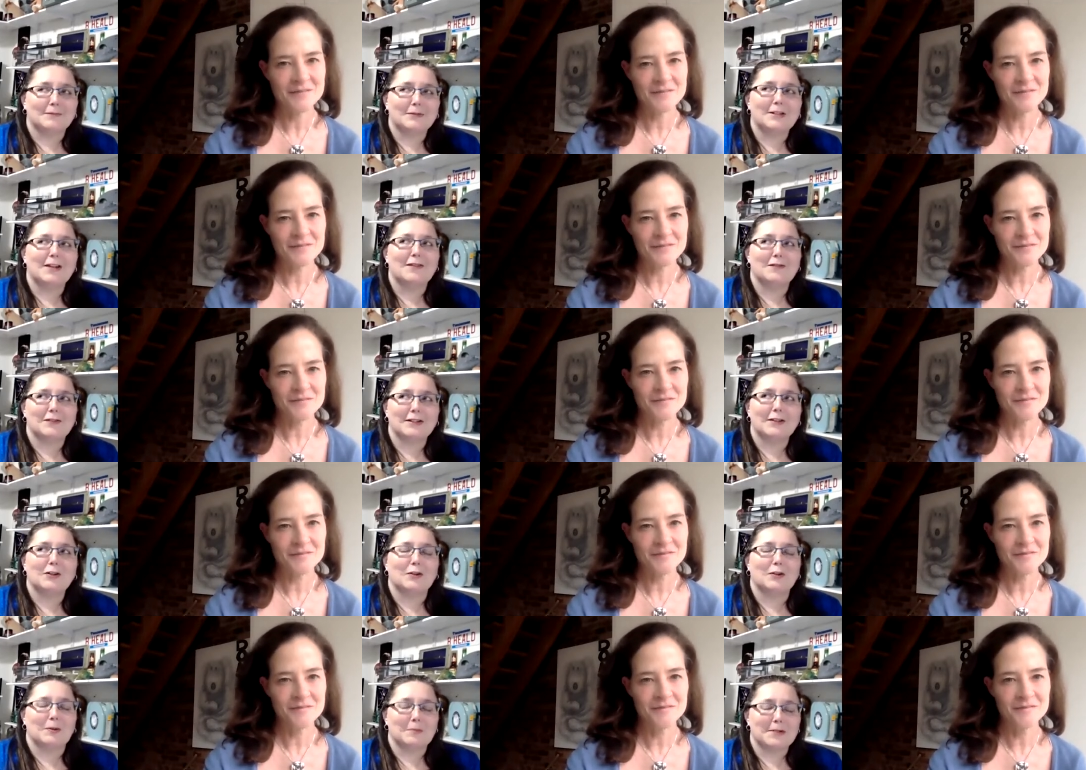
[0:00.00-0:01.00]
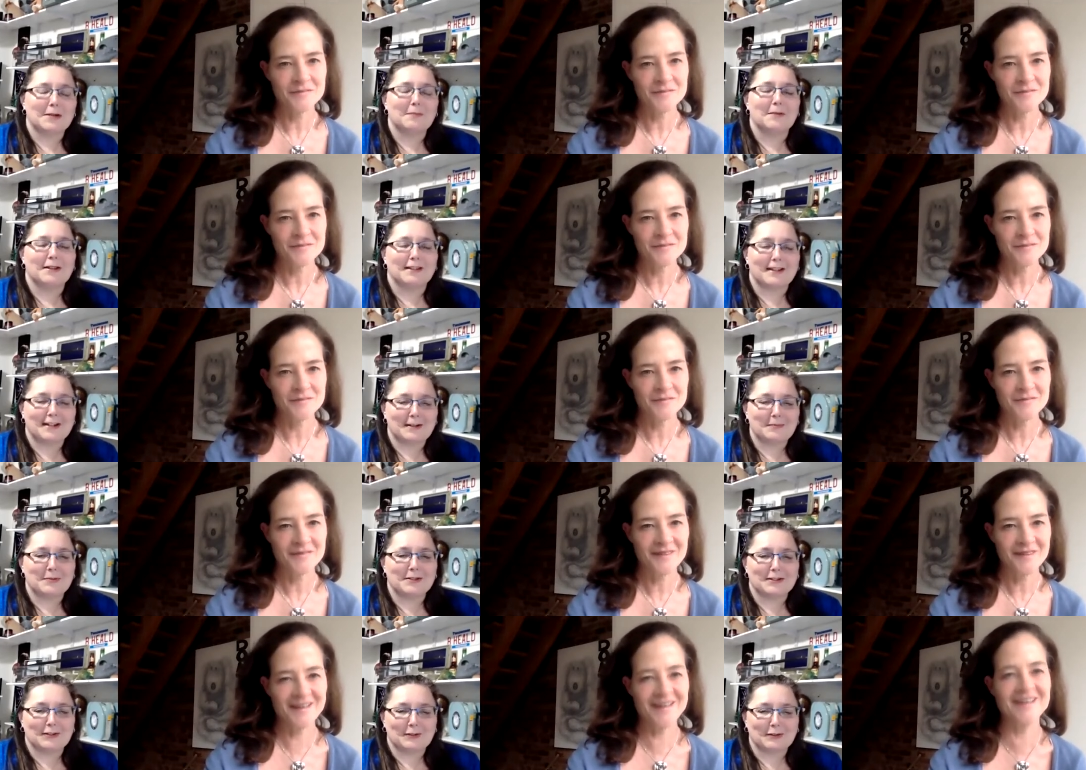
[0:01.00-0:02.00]
Speaker 1: definitely are creeped out by that
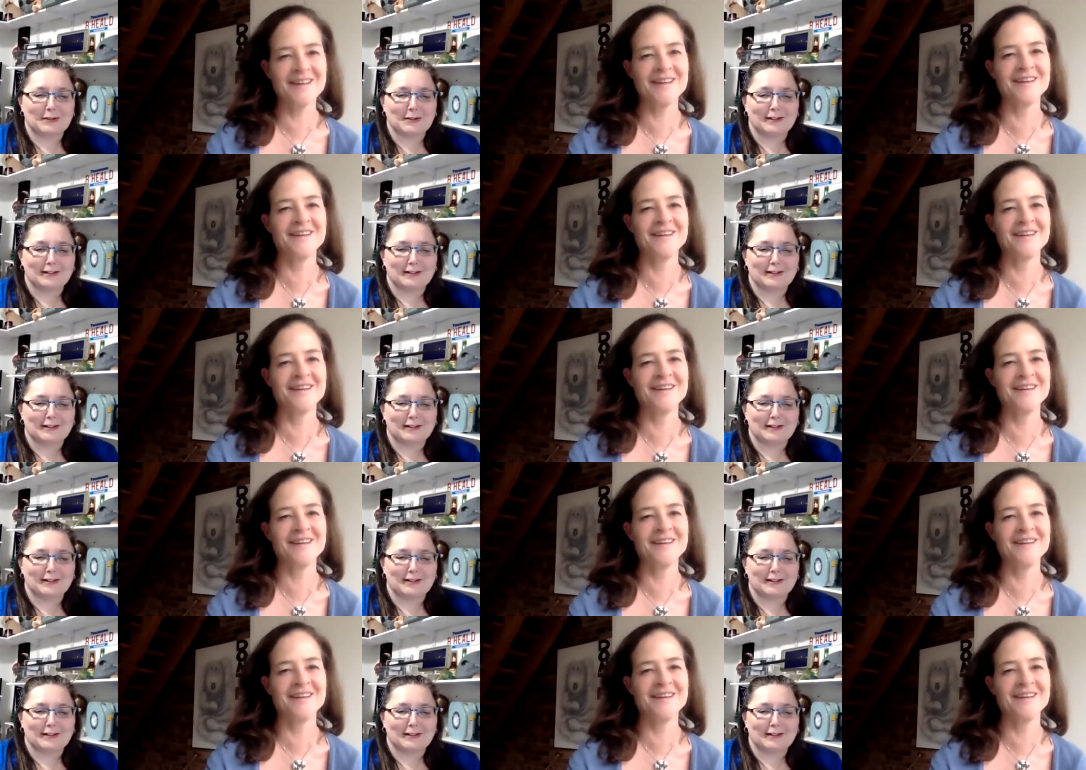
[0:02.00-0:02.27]
episode.